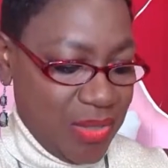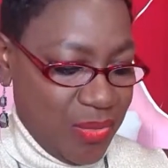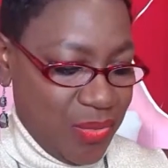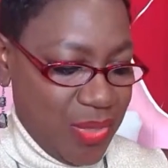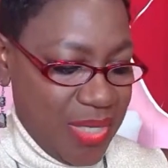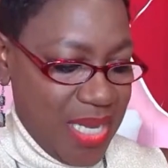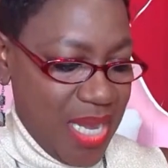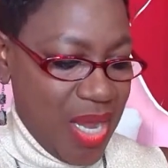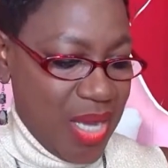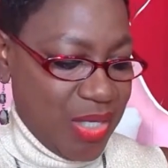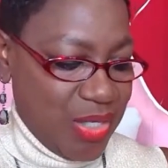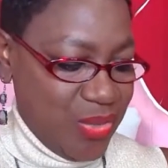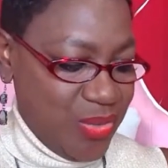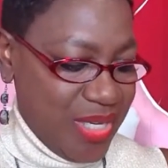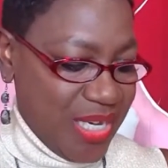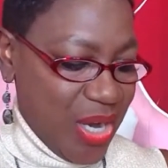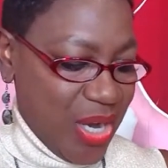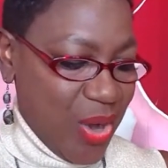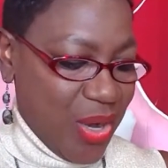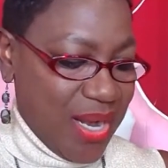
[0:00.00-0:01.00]
We are
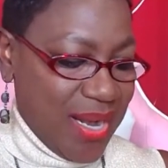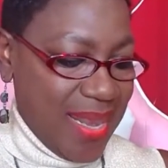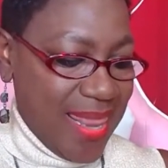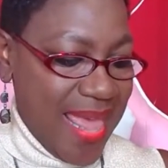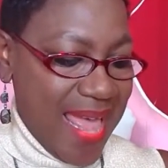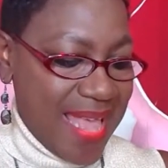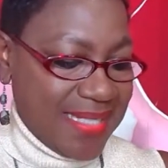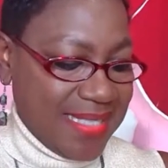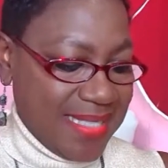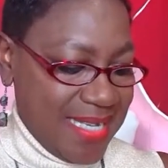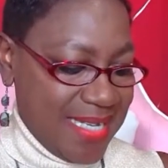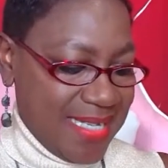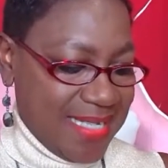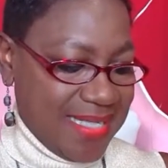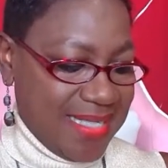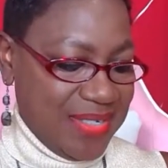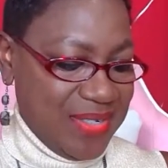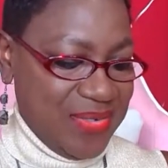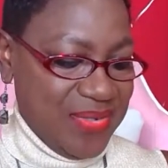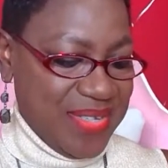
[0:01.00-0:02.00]
doing our classic
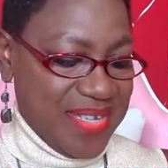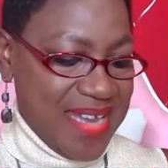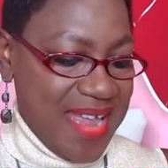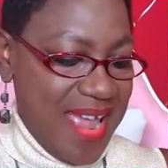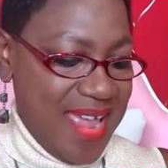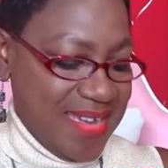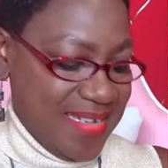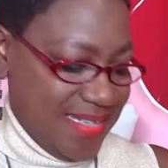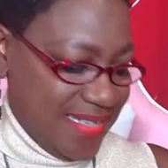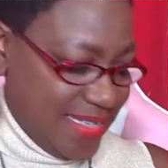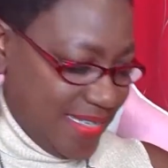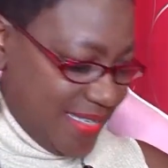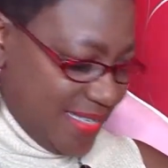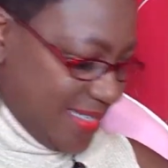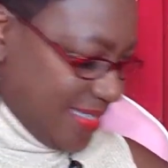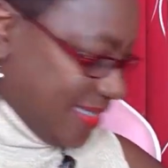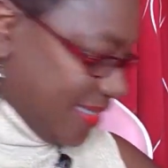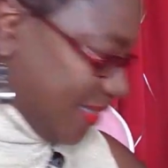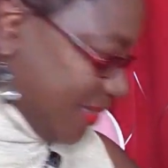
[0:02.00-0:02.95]
tonight.